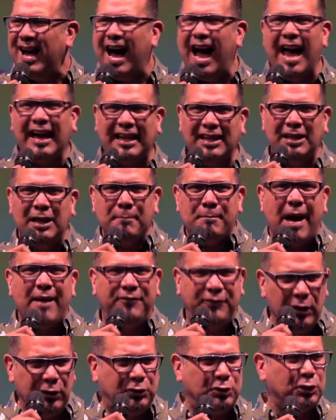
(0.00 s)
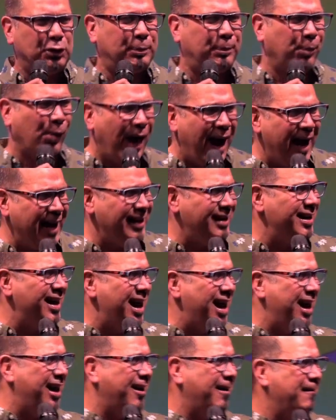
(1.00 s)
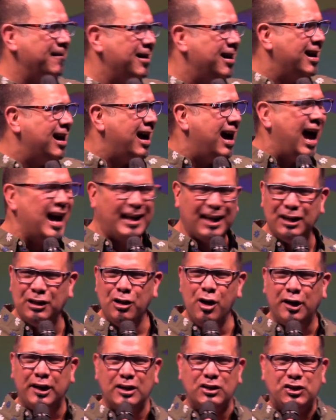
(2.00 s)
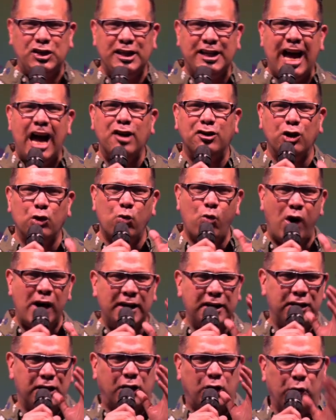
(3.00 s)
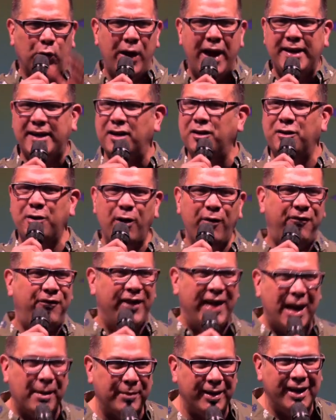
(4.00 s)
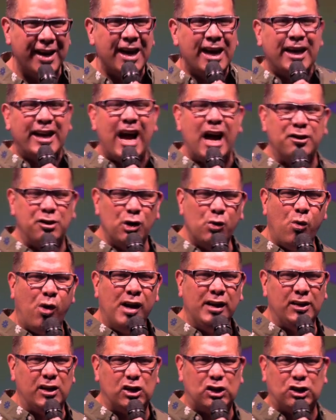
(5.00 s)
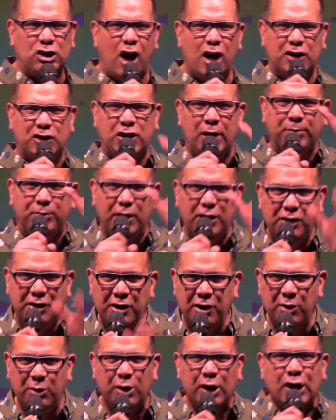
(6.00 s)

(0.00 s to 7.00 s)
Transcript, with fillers: I can, my future is bright now. I can look and see, God, you're wanting to create a new family. God, you're wanting to start something new.